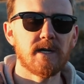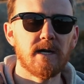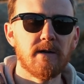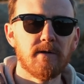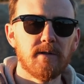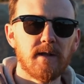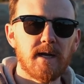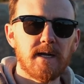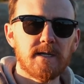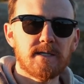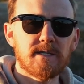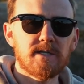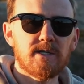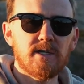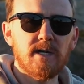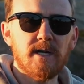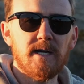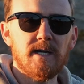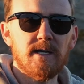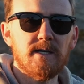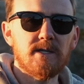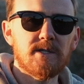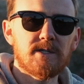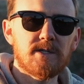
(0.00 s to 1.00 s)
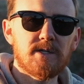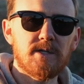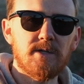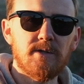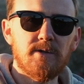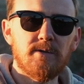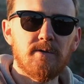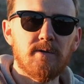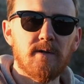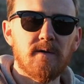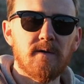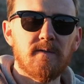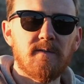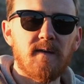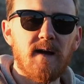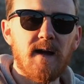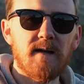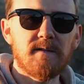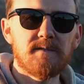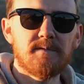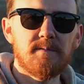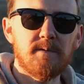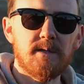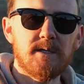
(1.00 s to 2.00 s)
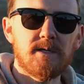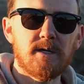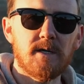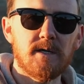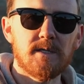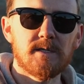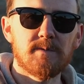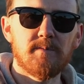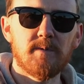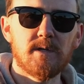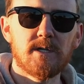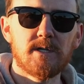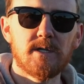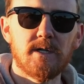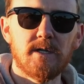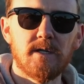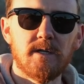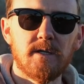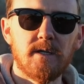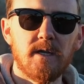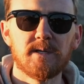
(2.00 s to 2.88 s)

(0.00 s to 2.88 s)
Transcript: I would like to change to a 5-speed transmission